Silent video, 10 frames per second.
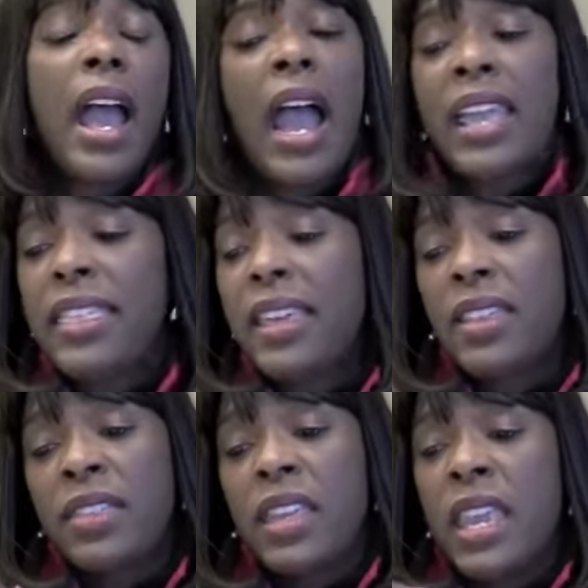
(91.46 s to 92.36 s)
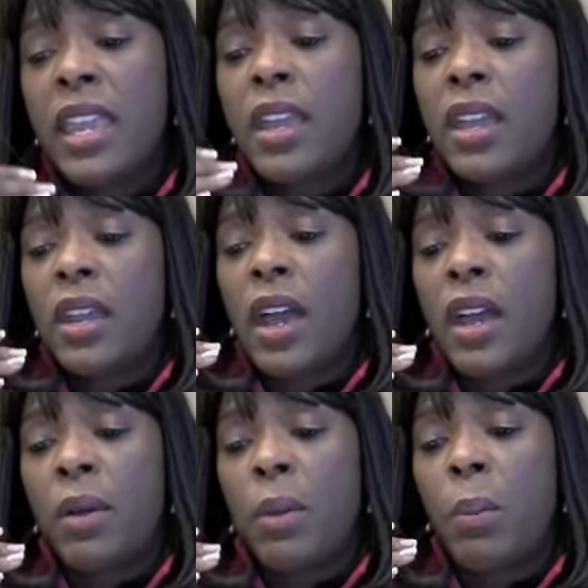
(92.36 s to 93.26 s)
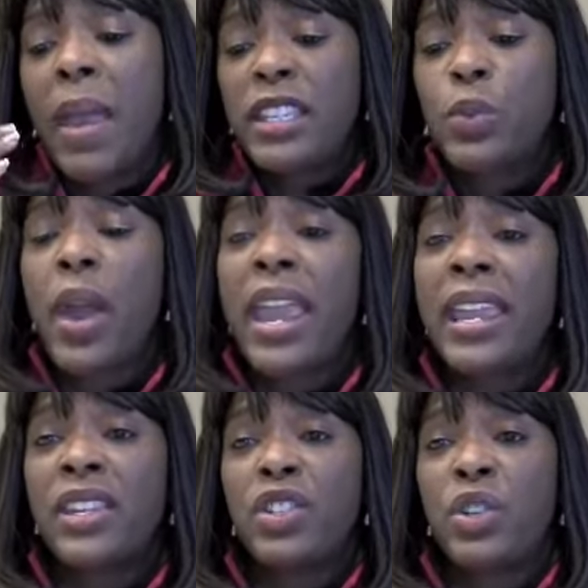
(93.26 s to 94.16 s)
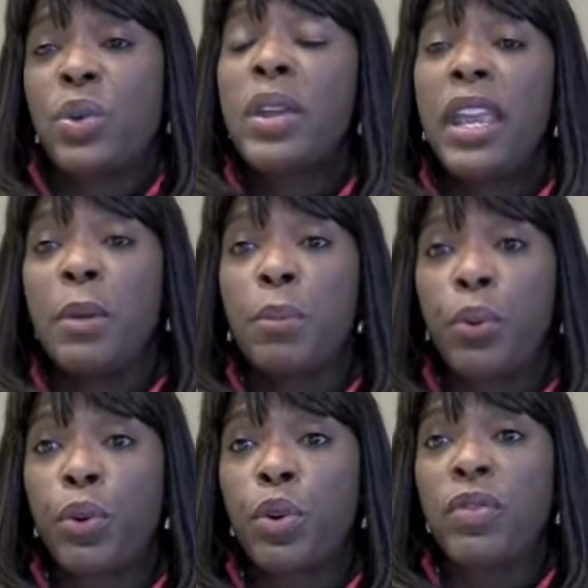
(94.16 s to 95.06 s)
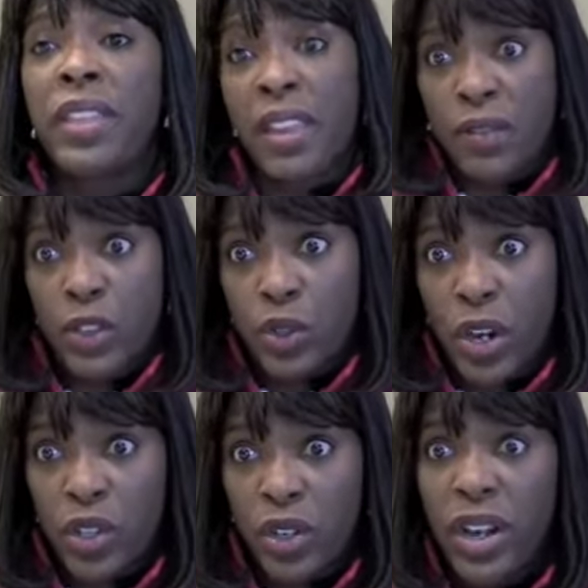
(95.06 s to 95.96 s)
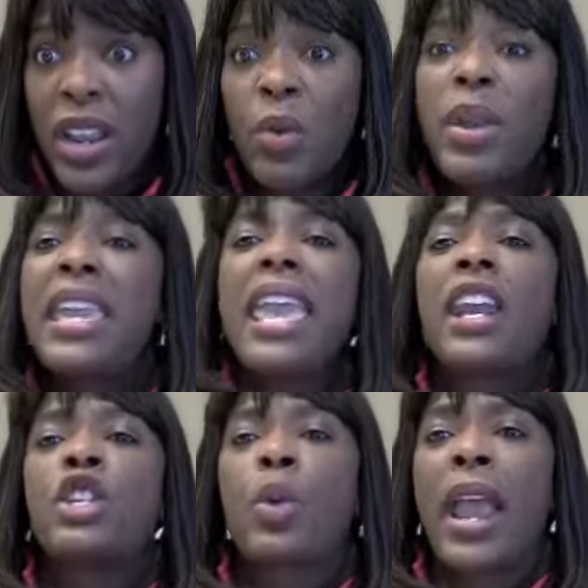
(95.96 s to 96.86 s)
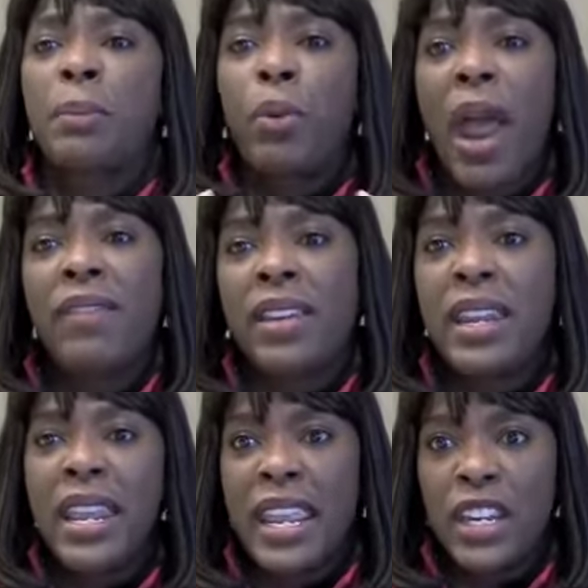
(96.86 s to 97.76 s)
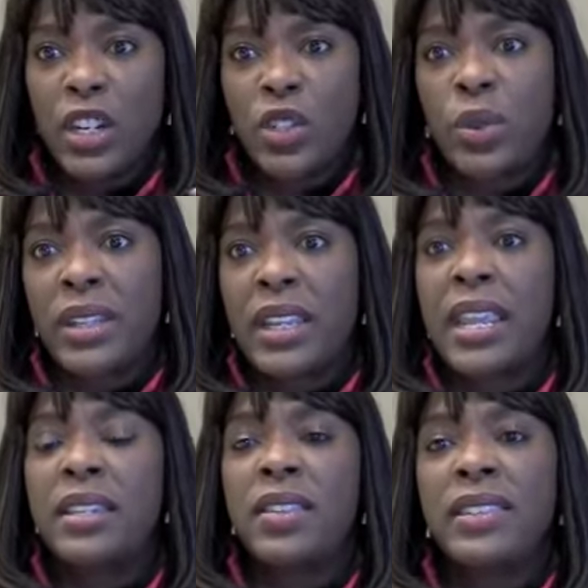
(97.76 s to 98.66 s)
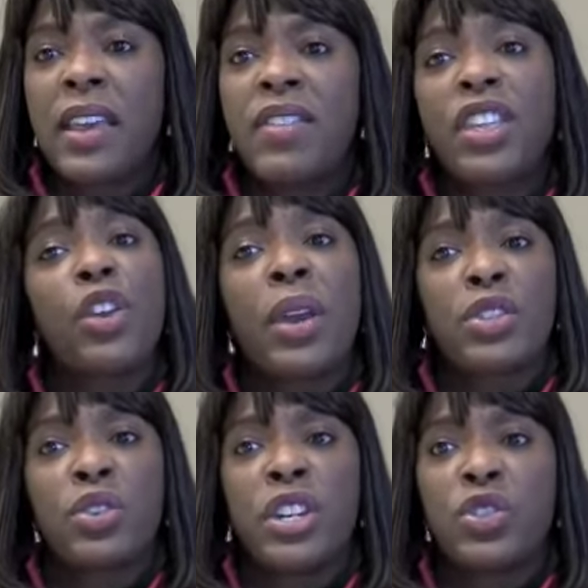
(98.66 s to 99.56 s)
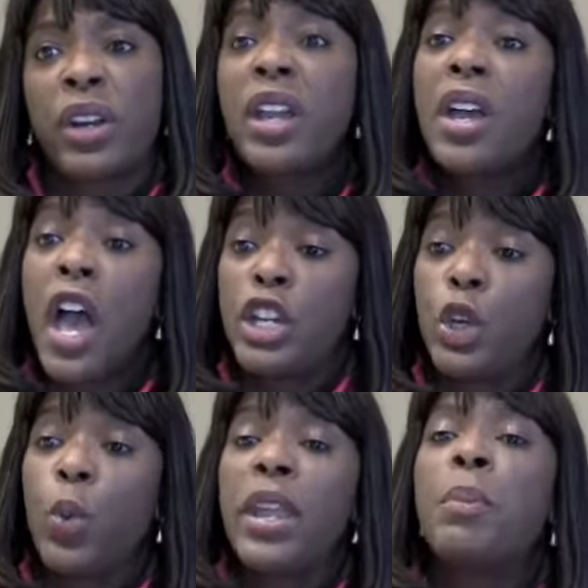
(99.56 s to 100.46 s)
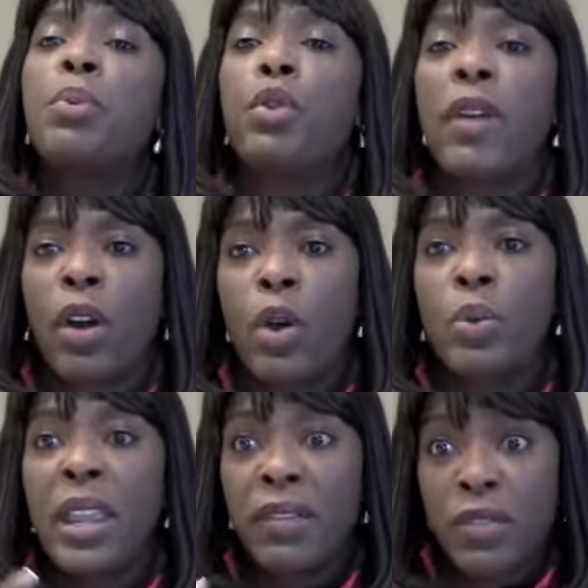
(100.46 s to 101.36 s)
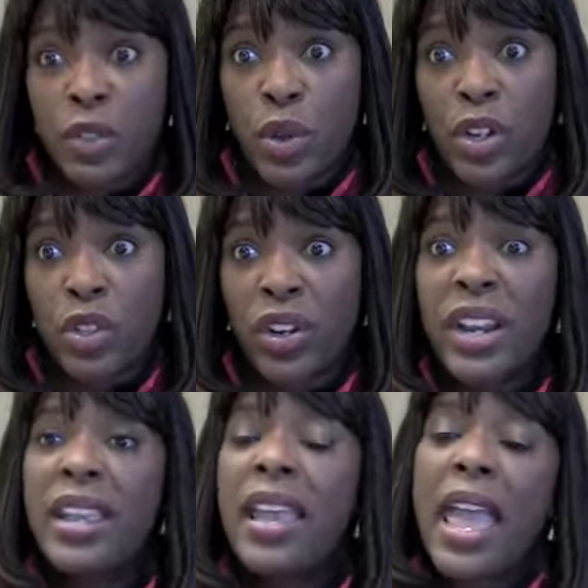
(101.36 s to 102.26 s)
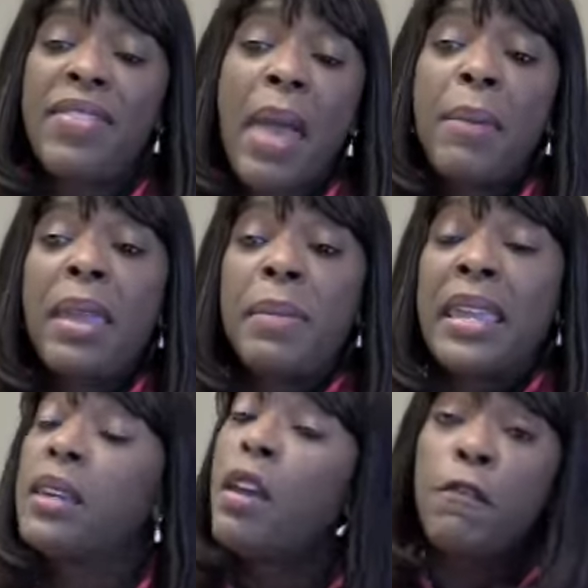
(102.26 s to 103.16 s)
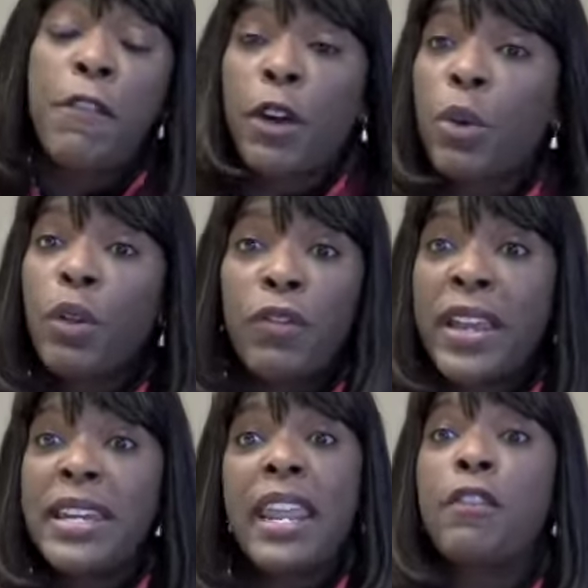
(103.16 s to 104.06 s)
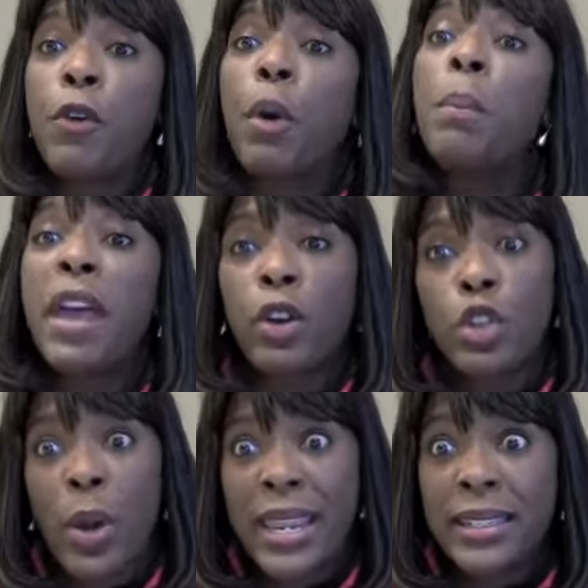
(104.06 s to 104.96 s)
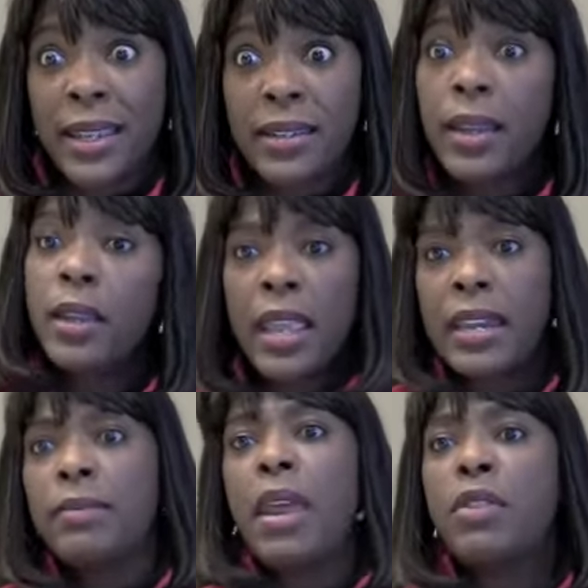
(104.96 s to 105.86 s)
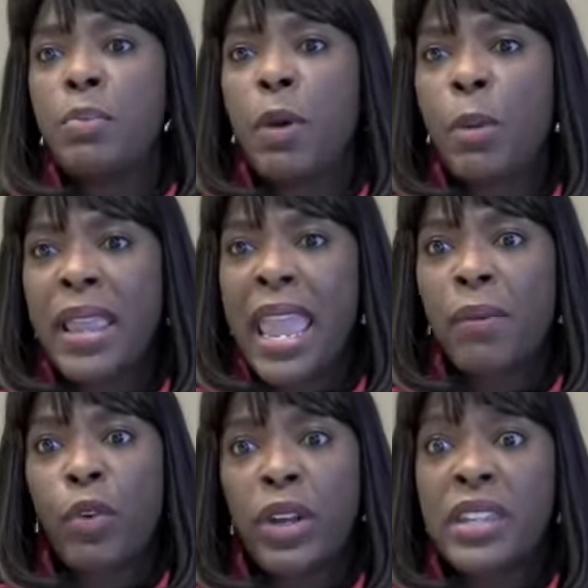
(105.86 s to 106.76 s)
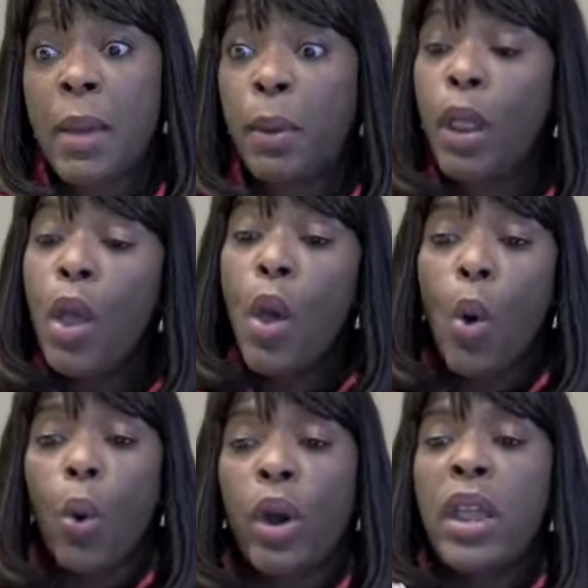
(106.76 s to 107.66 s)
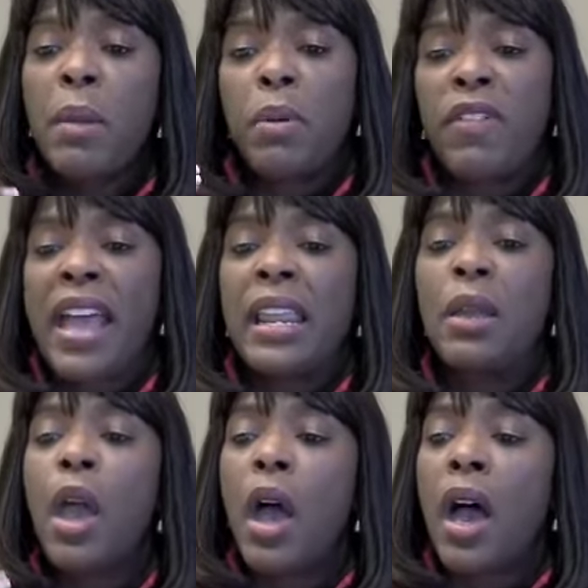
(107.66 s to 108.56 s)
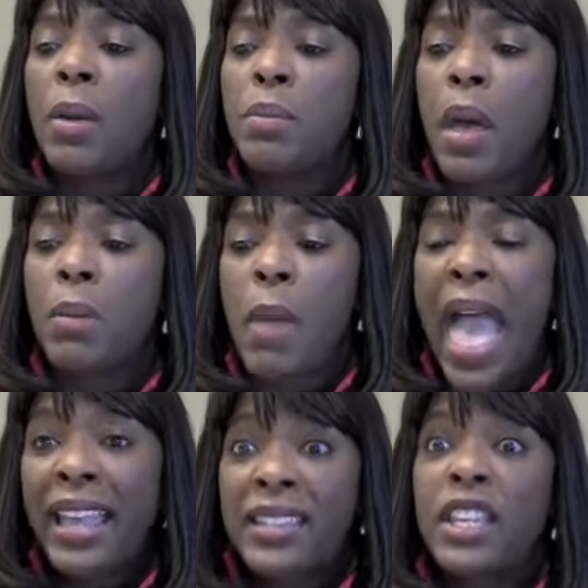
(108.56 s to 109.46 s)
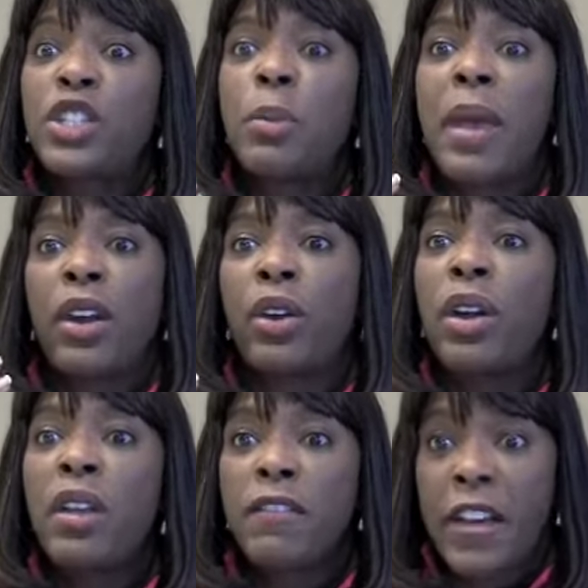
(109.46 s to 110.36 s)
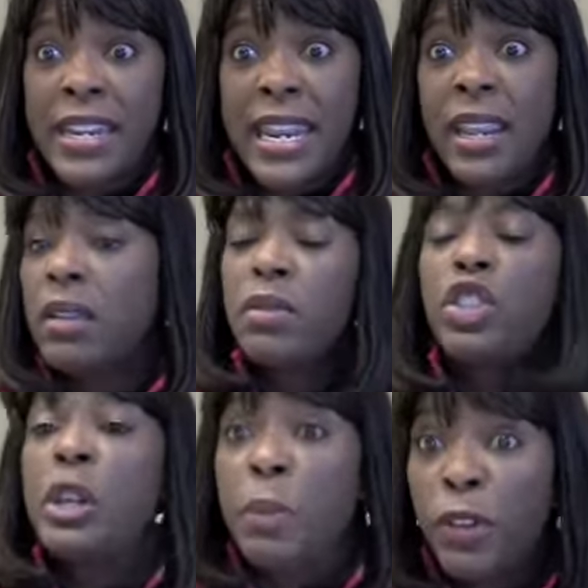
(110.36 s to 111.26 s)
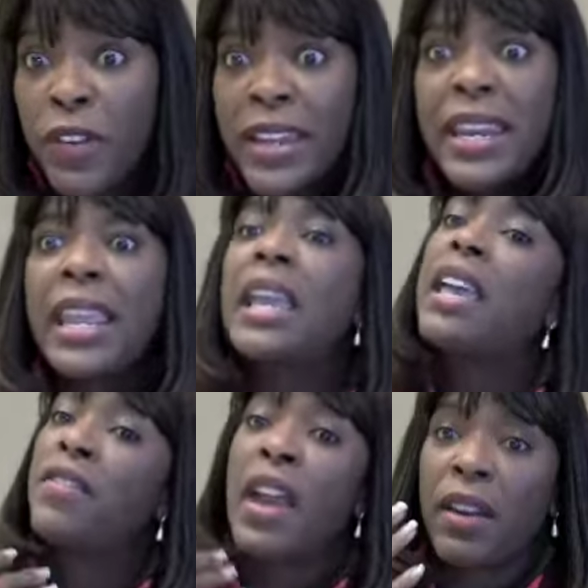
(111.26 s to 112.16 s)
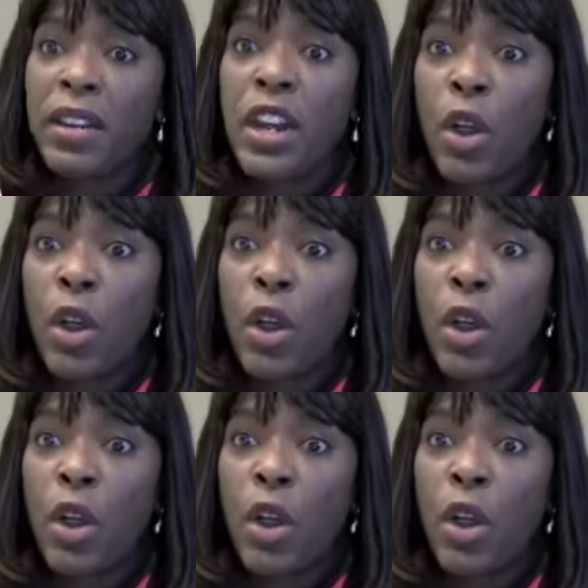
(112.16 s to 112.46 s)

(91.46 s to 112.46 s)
I think that the best way is to improve the infrastructure. We can't attract private industries into the 7th Congressional District until we improve our own infrastructure. And that may mean federal funding for better transit in Birmingham, for example, or providing access to better funding, cheaper funding, if not,